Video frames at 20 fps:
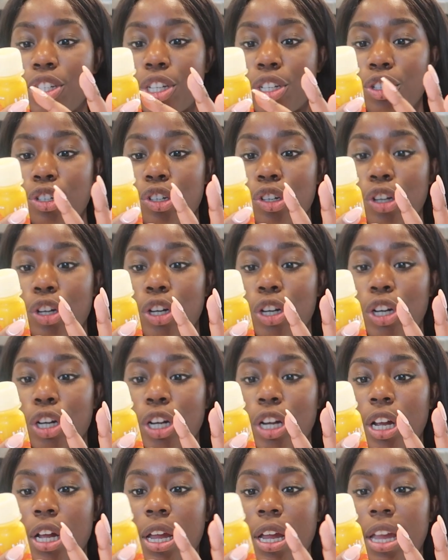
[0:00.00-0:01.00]

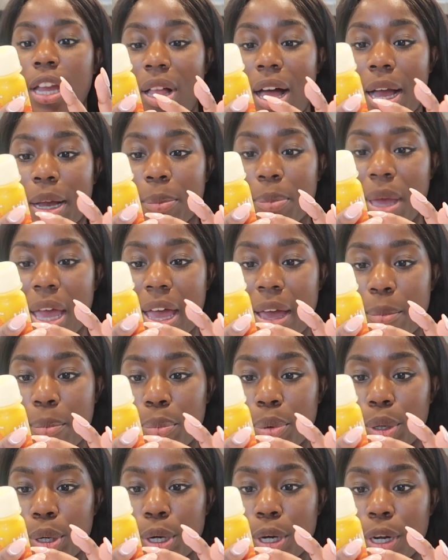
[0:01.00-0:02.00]
ginger, black
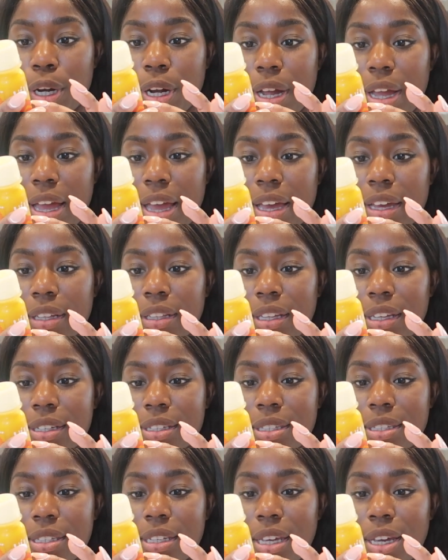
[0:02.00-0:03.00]
pepper,
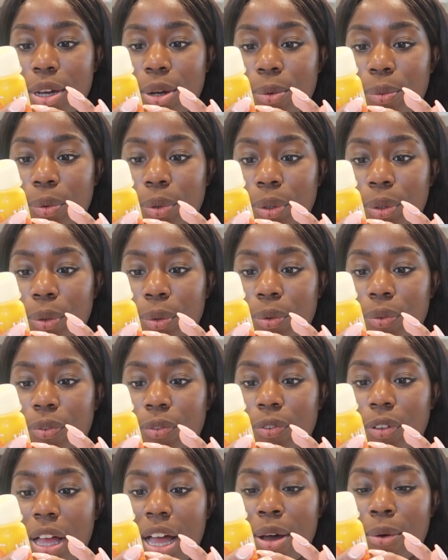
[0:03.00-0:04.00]
echinacea root
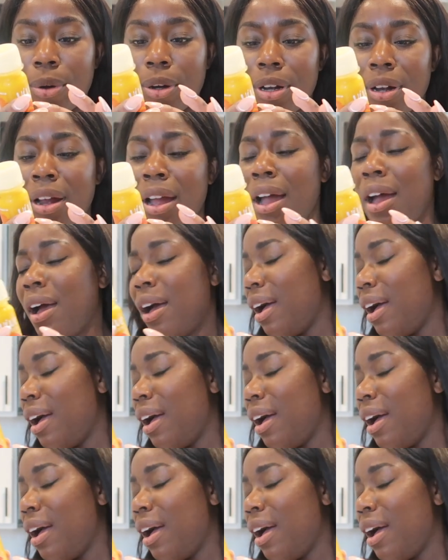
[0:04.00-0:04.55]
flower.